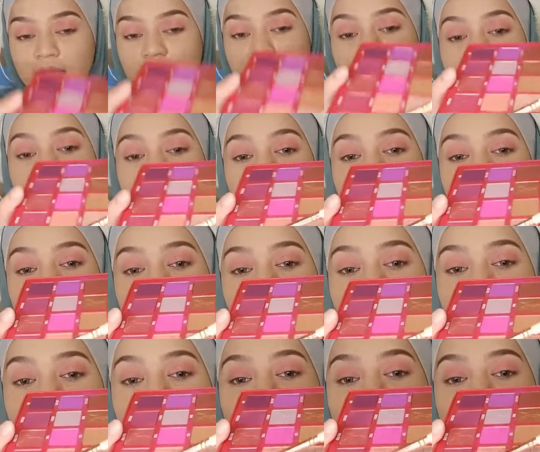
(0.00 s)
ni dia.
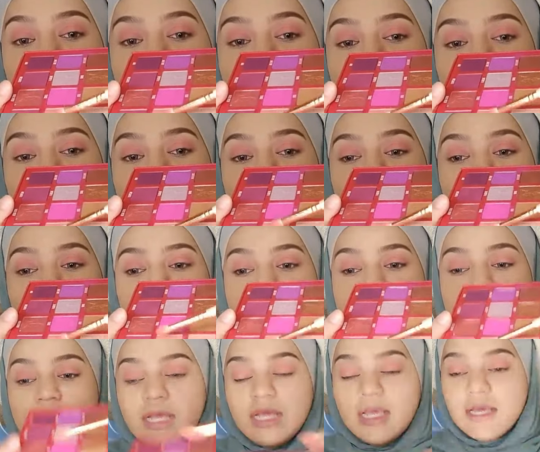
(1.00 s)
Colour
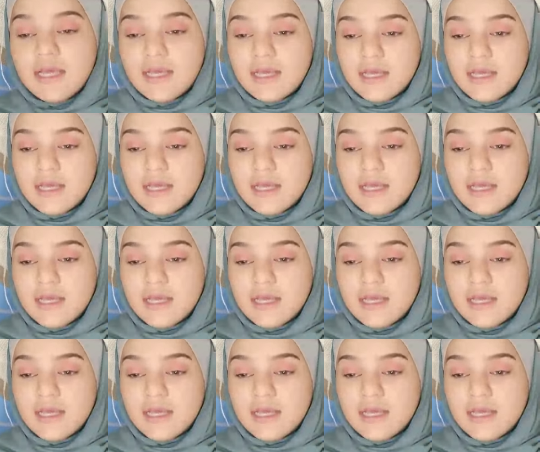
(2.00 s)
peach ni.